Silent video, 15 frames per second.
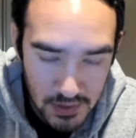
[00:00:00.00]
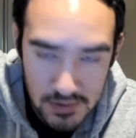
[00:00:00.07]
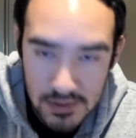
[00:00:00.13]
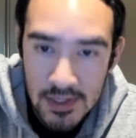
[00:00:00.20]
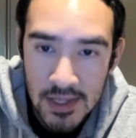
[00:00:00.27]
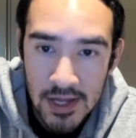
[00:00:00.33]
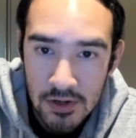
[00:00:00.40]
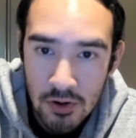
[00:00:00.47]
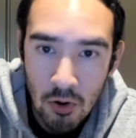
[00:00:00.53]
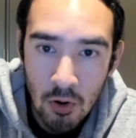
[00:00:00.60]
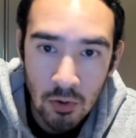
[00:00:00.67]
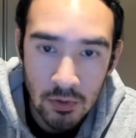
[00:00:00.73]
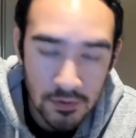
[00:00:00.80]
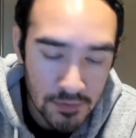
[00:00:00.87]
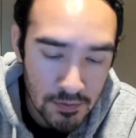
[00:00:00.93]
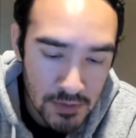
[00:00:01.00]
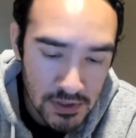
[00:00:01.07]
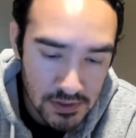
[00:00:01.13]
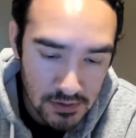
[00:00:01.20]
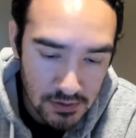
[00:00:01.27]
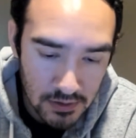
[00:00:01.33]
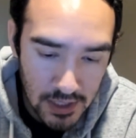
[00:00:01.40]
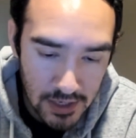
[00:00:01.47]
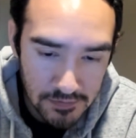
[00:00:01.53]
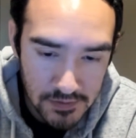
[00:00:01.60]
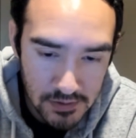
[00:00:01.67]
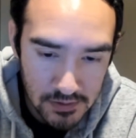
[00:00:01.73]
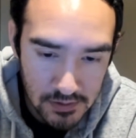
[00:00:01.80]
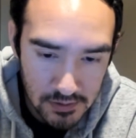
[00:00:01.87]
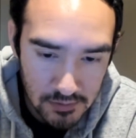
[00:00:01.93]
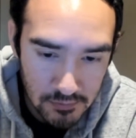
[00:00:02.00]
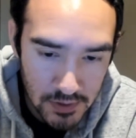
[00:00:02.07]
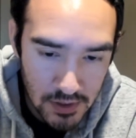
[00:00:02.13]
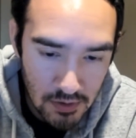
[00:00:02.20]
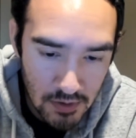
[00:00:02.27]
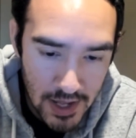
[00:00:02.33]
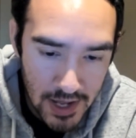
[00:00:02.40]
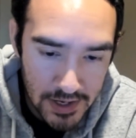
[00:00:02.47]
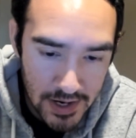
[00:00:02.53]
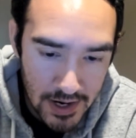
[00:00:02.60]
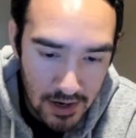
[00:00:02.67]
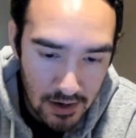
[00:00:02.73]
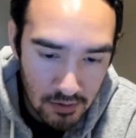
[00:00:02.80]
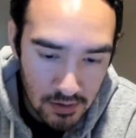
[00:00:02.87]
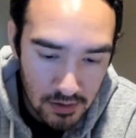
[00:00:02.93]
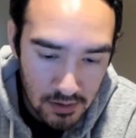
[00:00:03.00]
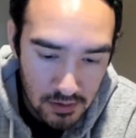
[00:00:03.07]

See that? No hold if you miss to the left. We know that now.